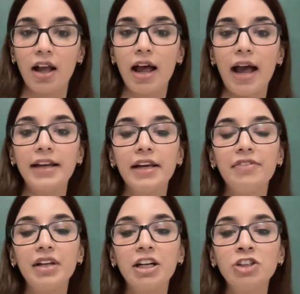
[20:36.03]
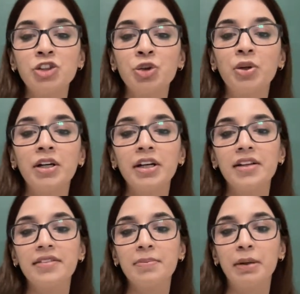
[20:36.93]
And if the controller
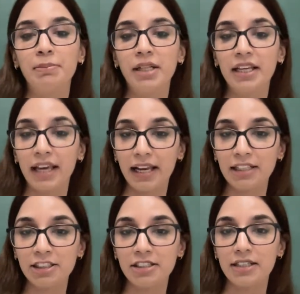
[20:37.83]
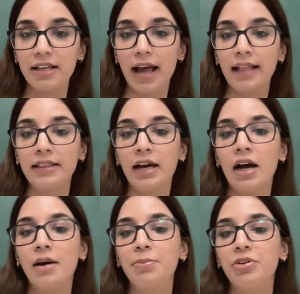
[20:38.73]
is a public entity and
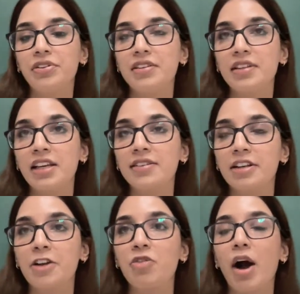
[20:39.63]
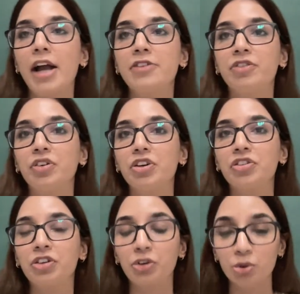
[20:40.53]
the processing is required for
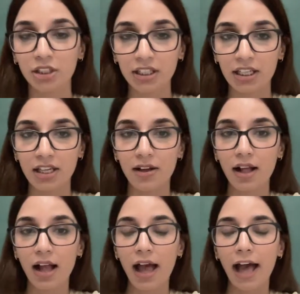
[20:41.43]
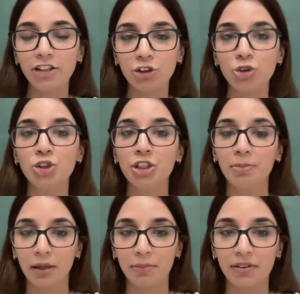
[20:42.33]
scrutiny and judicial
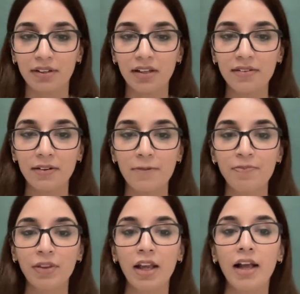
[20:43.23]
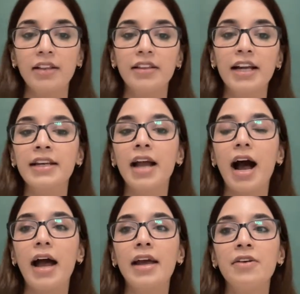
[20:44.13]
purposes, then
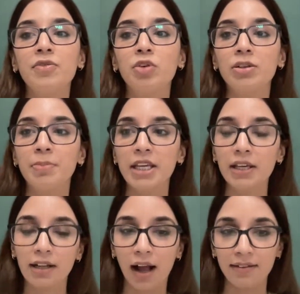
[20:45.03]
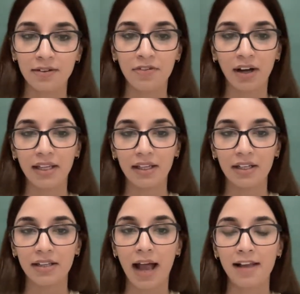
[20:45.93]
I would be classifying
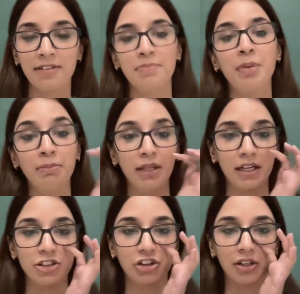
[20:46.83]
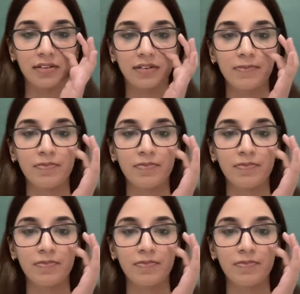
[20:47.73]
it as public interest.